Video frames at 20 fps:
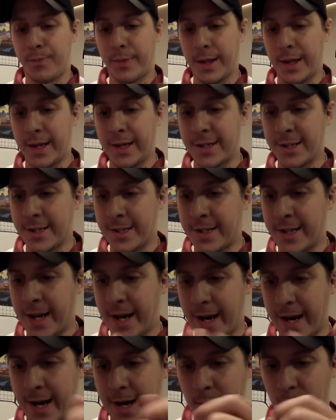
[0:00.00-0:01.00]
Get to
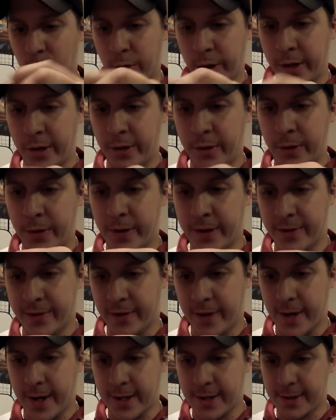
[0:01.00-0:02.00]
town when you do this,
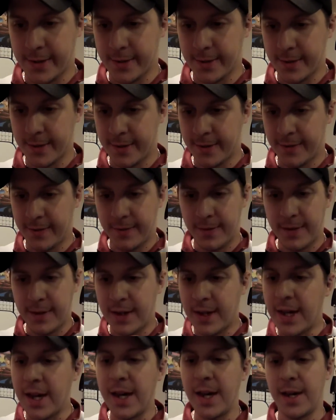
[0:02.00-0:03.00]
guys. It's
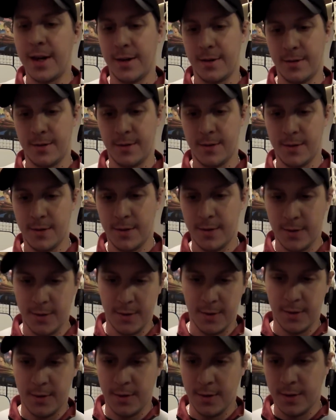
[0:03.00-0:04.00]
key,
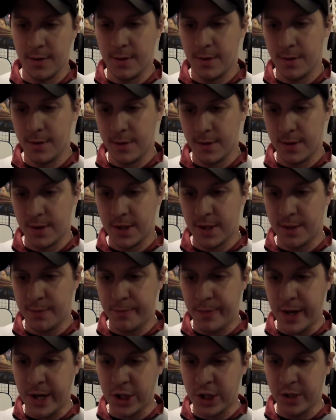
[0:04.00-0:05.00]

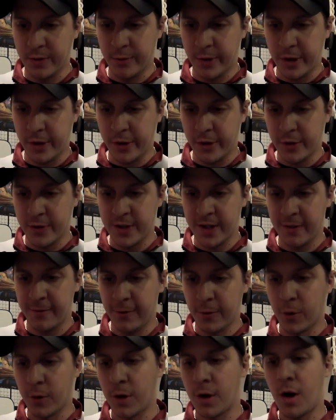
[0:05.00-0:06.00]
especially when you're using
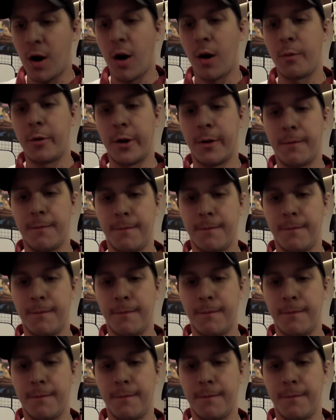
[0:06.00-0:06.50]
fluorocarbon.